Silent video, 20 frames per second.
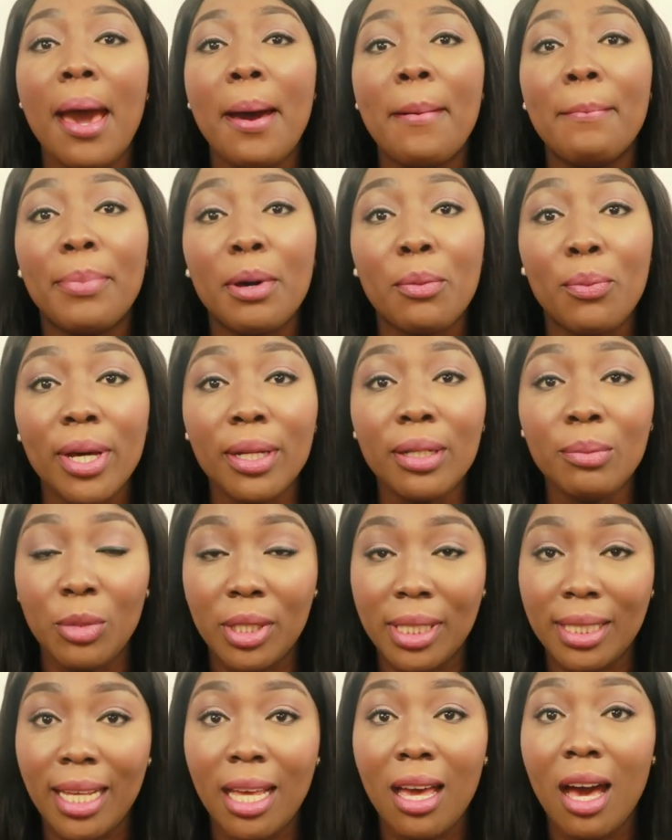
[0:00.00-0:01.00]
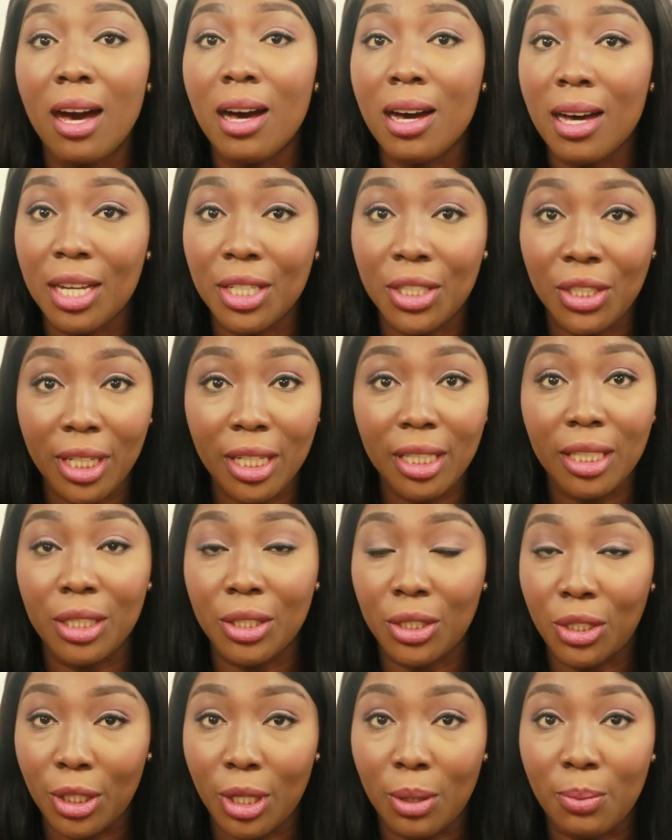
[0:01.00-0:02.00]
But when we say engagiert
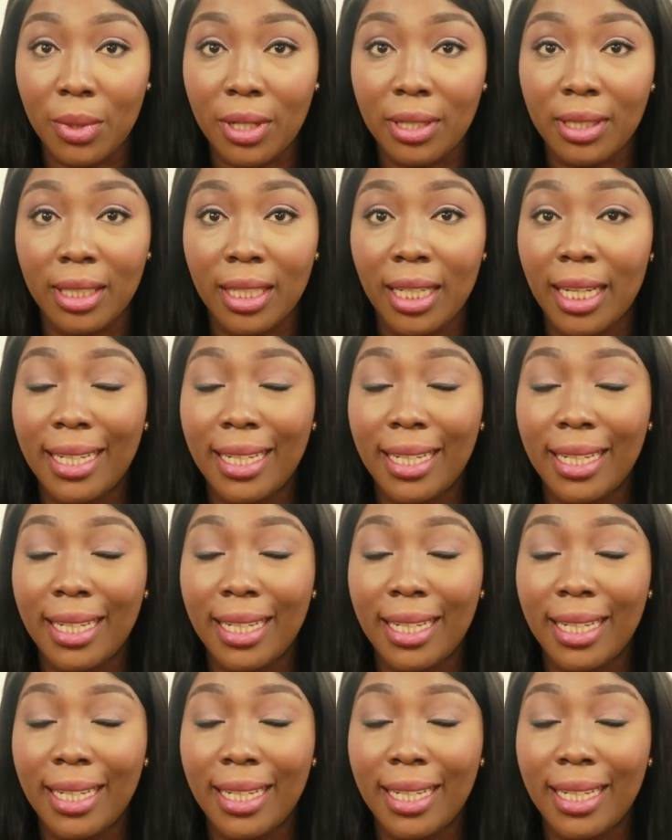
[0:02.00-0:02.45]
in German,